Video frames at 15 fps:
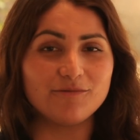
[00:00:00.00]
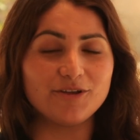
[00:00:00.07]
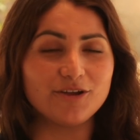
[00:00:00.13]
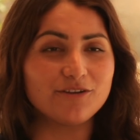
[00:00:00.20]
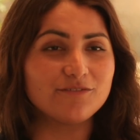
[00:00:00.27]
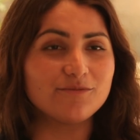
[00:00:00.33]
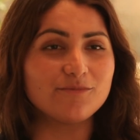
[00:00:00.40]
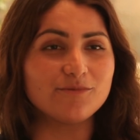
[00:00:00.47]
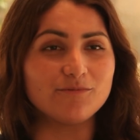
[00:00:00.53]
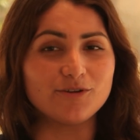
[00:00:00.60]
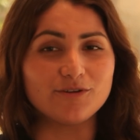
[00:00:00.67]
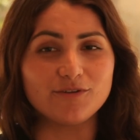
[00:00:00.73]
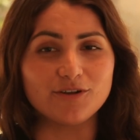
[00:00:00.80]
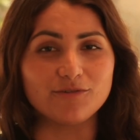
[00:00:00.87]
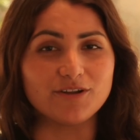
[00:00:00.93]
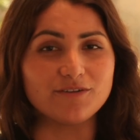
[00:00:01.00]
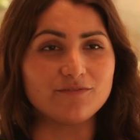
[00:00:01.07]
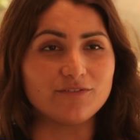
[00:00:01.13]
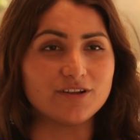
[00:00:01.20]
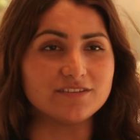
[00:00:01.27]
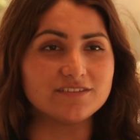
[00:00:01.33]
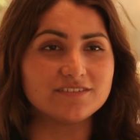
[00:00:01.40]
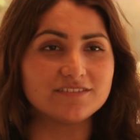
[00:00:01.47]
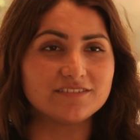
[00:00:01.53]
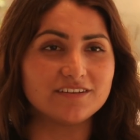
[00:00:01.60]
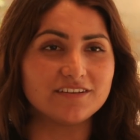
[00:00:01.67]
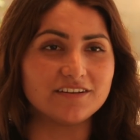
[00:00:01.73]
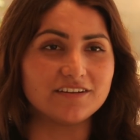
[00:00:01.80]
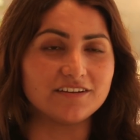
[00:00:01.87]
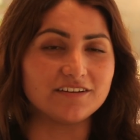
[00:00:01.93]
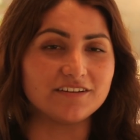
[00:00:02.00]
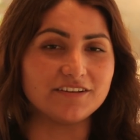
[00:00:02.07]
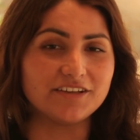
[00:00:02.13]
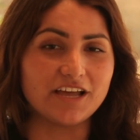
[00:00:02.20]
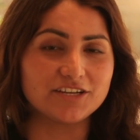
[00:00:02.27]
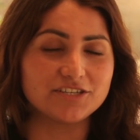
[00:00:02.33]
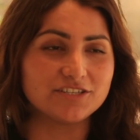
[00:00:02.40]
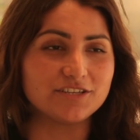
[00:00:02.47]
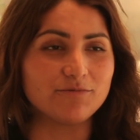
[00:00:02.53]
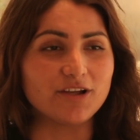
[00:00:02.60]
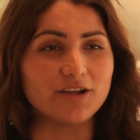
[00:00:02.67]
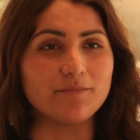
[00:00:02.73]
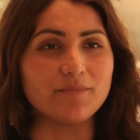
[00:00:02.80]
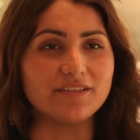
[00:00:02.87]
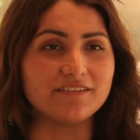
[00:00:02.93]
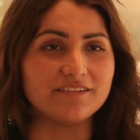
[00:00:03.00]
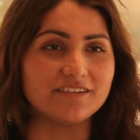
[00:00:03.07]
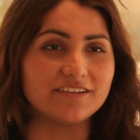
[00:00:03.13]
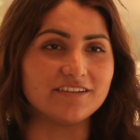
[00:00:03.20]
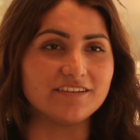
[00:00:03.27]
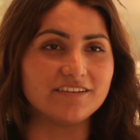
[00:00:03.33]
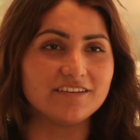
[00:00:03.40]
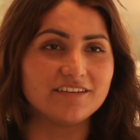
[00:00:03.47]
We heard from one of our great friends. He actually recommended it.